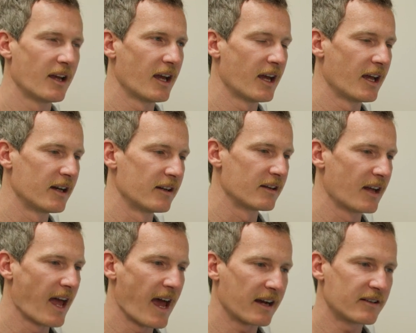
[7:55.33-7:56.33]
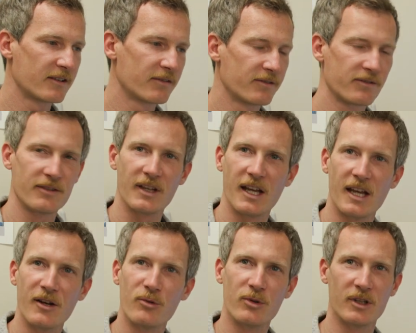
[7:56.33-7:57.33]
and active
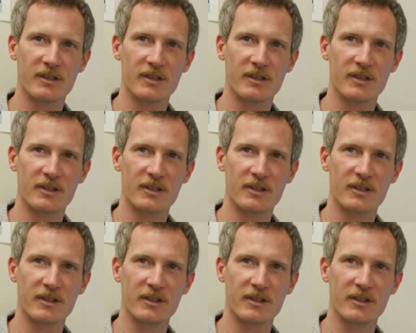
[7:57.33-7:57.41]
in real